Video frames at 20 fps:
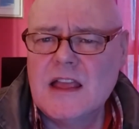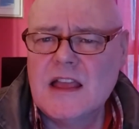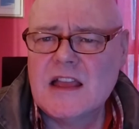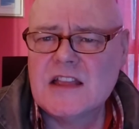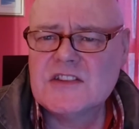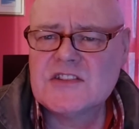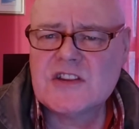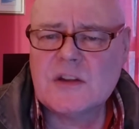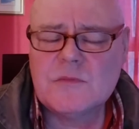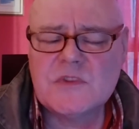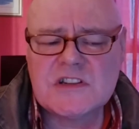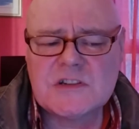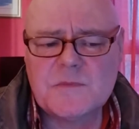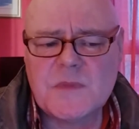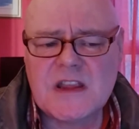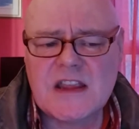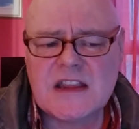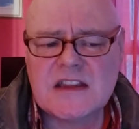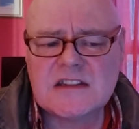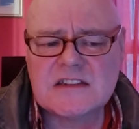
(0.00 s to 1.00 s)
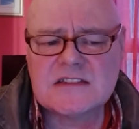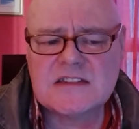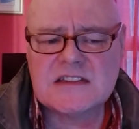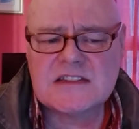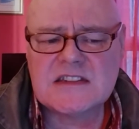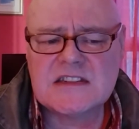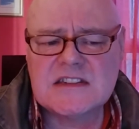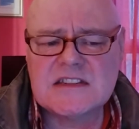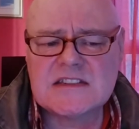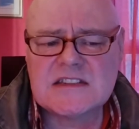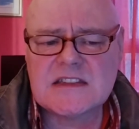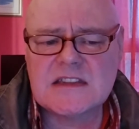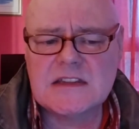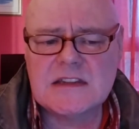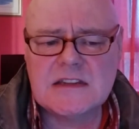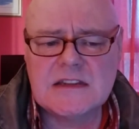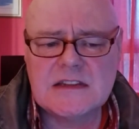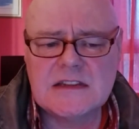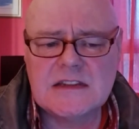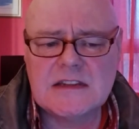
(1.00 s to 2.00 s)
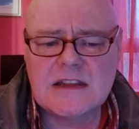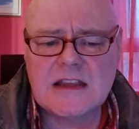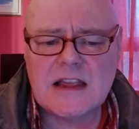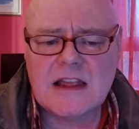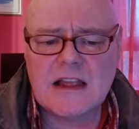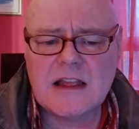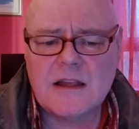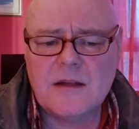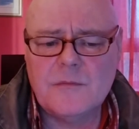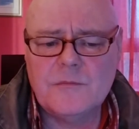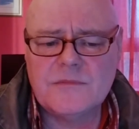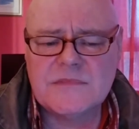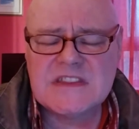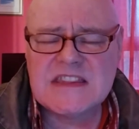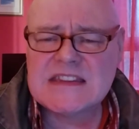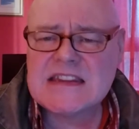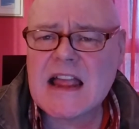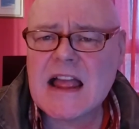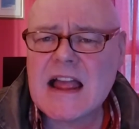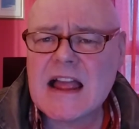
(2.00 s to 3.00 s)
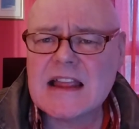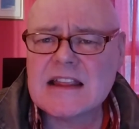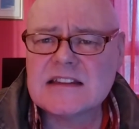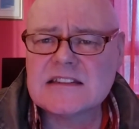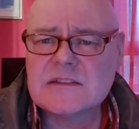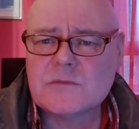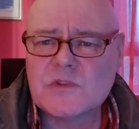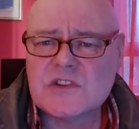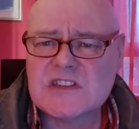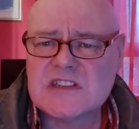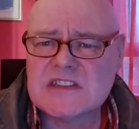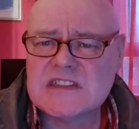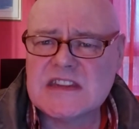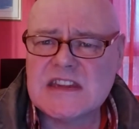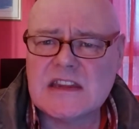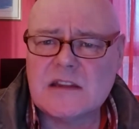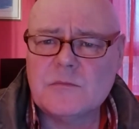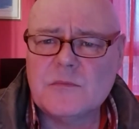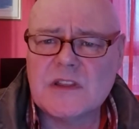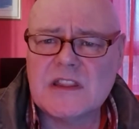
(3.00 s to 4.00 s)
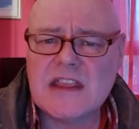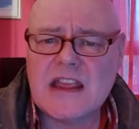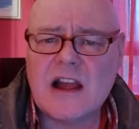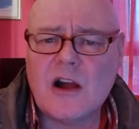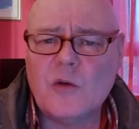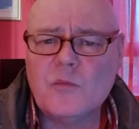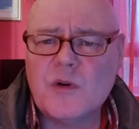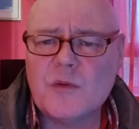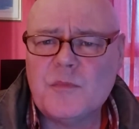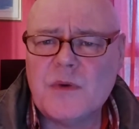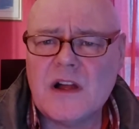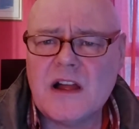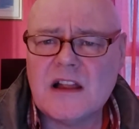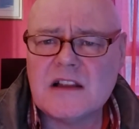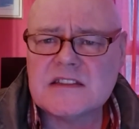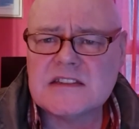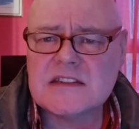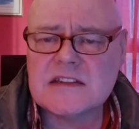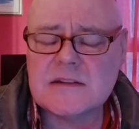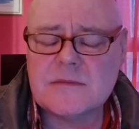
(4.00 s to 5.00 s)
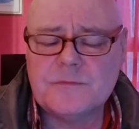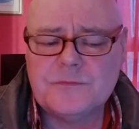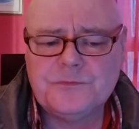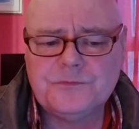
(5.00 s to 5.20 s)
In some respects, this is the tact which is taken by the Alba Party.